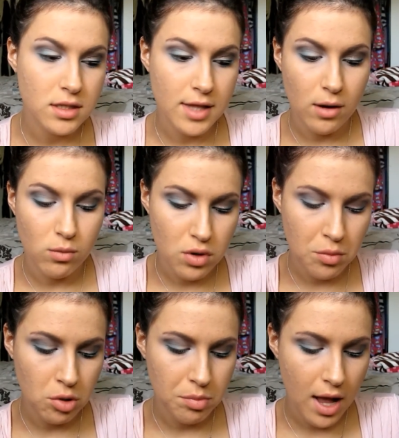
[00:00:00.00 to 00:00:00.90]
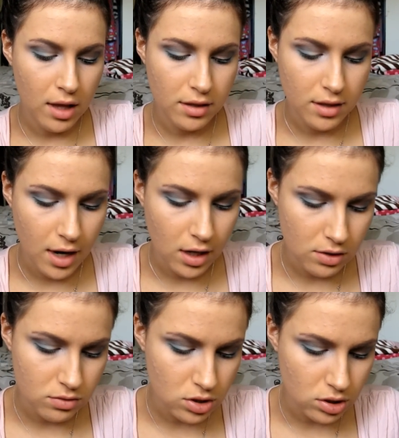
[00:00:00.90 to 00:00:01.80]
that Rimmel palette that I
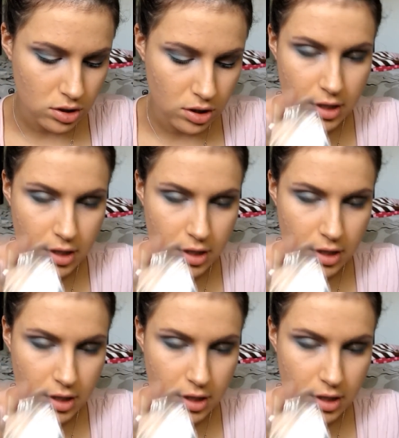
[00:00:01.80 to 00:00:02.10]
used earlier